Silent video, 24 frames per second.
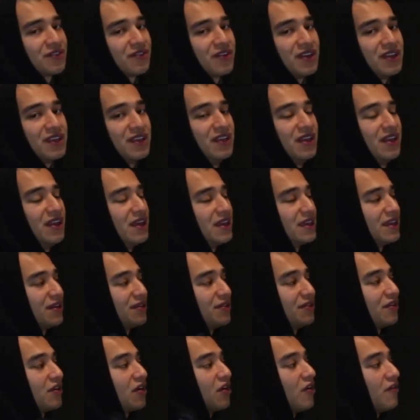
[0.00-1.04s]
right? Now
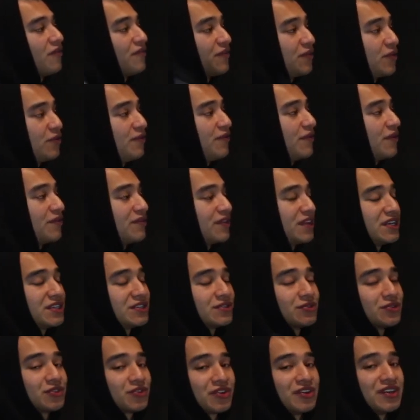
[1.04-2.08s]
there are a few
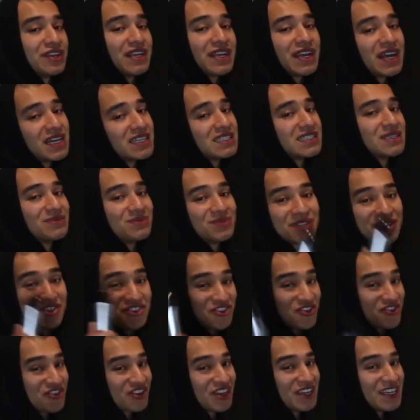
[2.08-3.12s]
foundational training concepts that
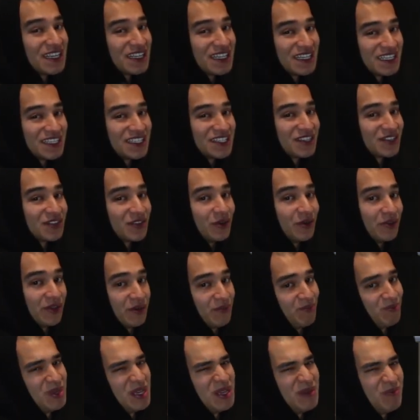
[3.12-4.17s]
you're gonna need to know
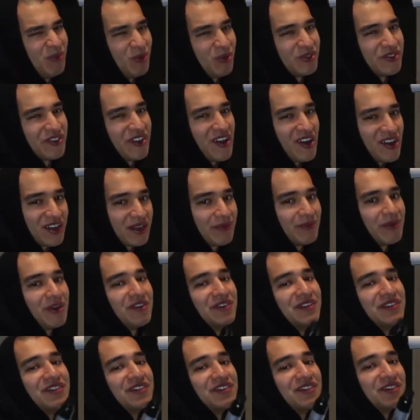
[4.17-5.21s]
that people talk about
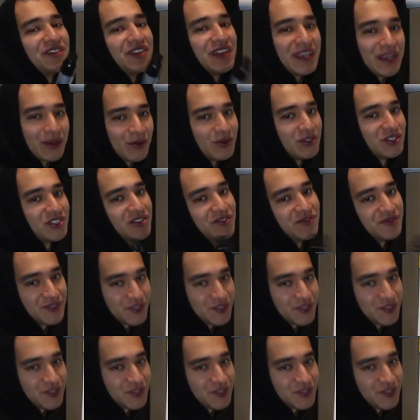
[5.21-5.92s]
in the language of